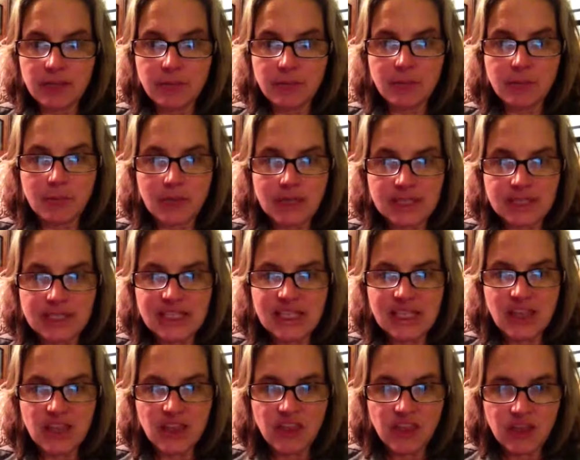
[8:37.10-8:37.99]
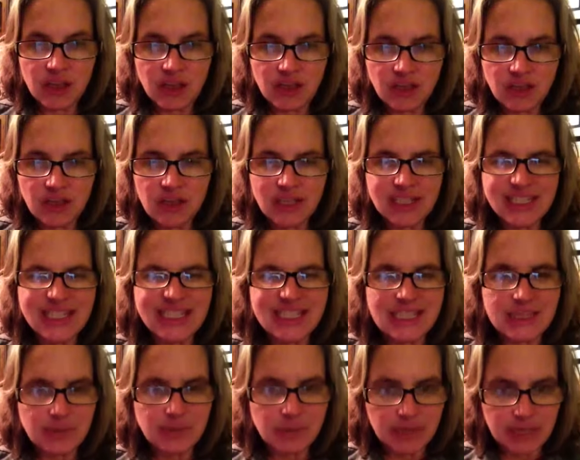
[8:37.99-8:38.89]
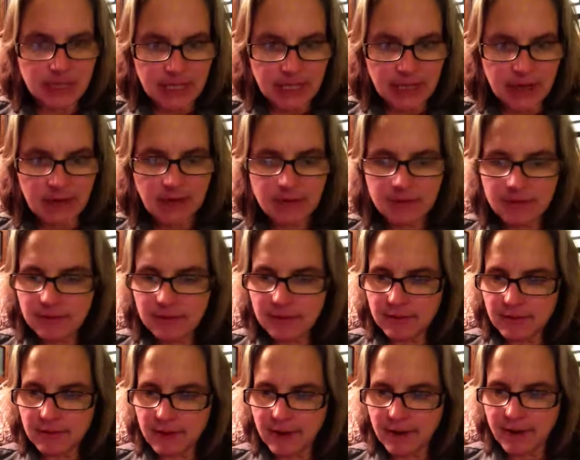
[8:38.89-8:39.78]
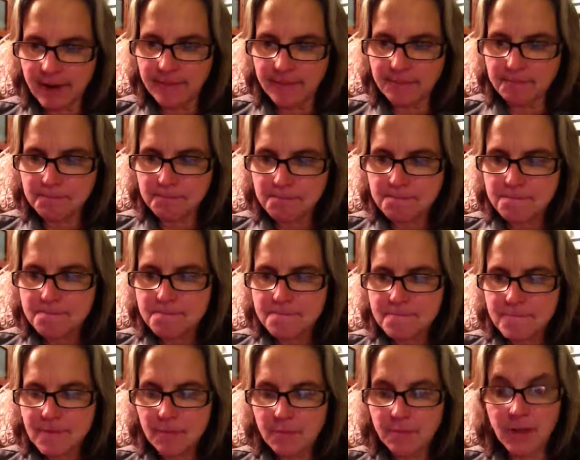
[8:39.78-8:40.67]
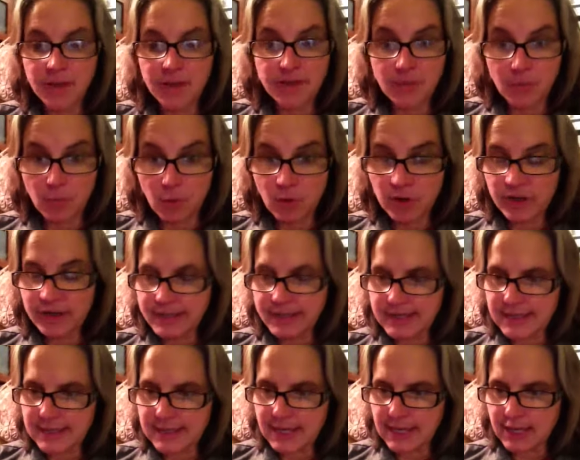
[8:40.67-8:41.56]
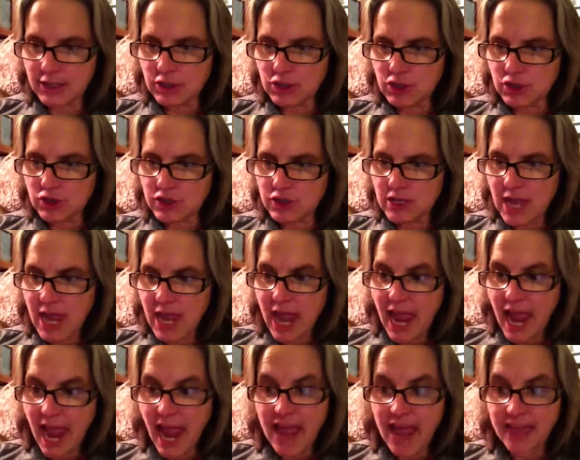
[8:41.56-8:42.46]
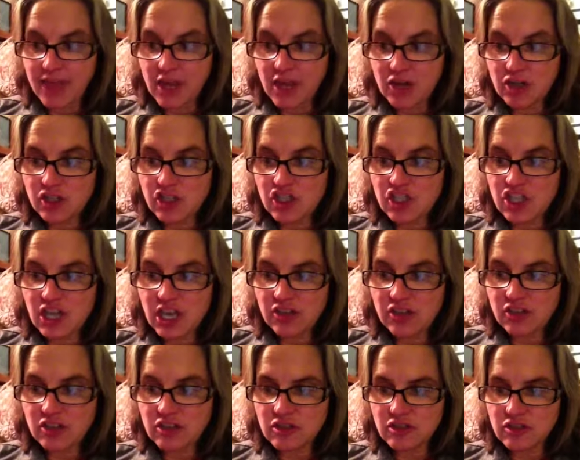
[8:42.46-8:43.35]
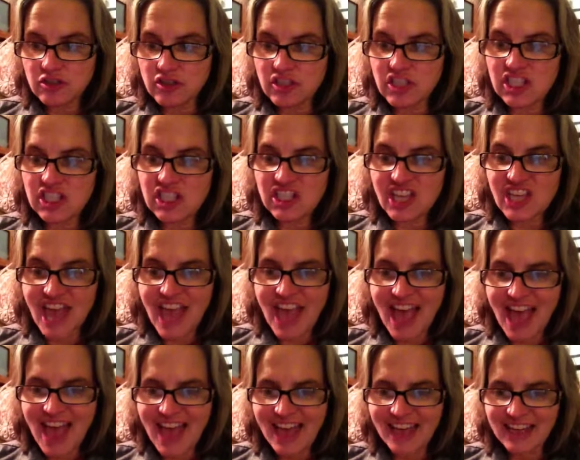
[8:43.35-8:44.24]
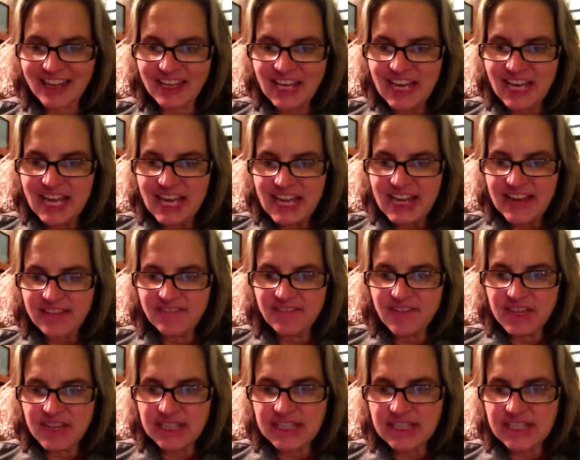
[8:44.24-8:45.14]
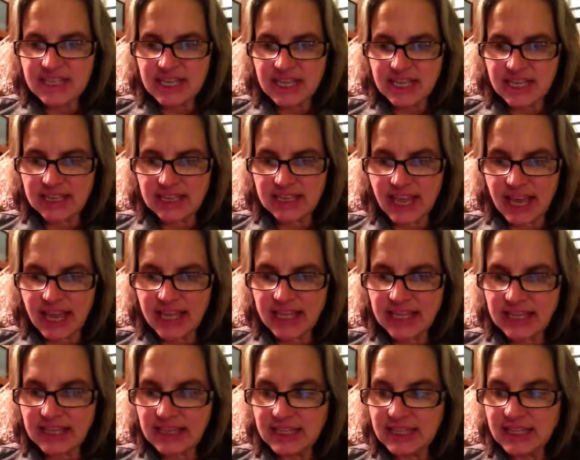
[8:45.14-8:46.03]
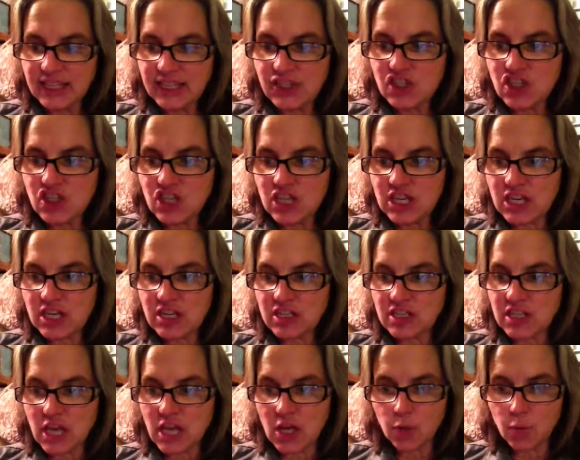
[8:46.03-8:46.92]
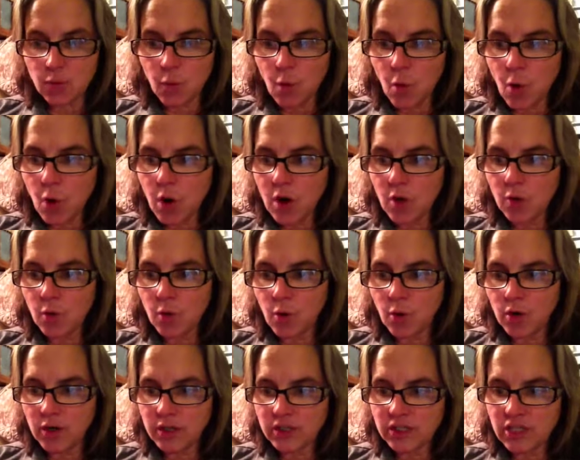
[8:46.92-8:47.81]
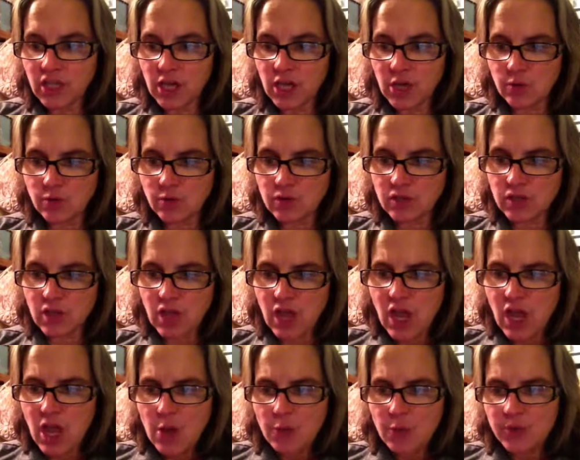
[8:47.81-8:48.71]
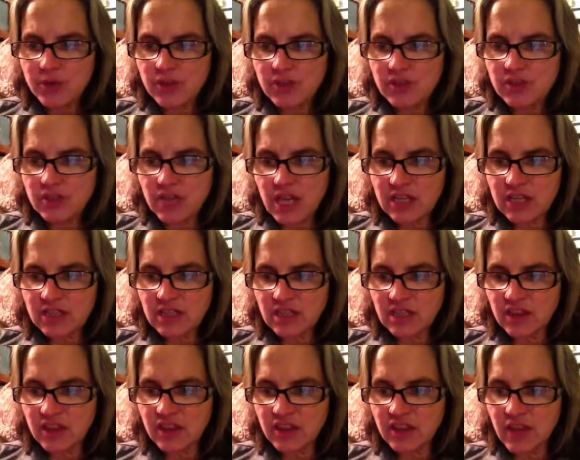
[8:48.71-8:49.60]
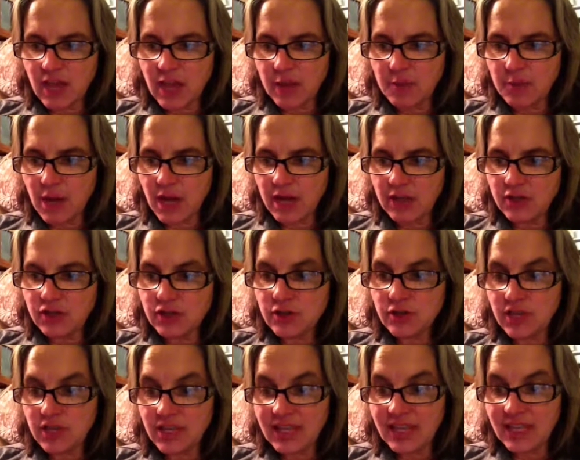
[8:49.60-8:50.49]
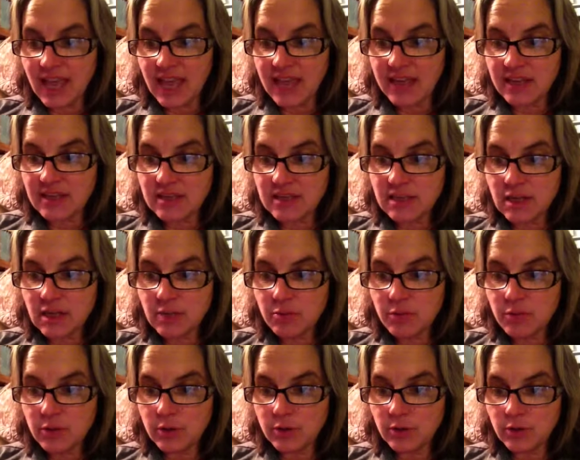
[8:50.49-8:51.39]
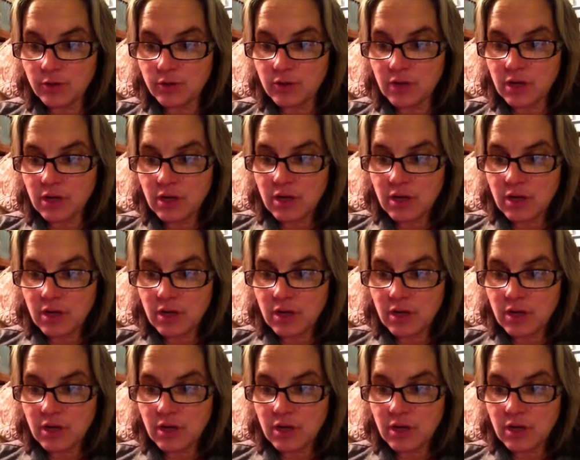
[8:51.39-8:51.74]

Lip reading: means to think deeply, okay, about the morning's dangers. And their gestures sad, investing lank lean cheeks and war-worn coats, presenteth them unto the gazing moon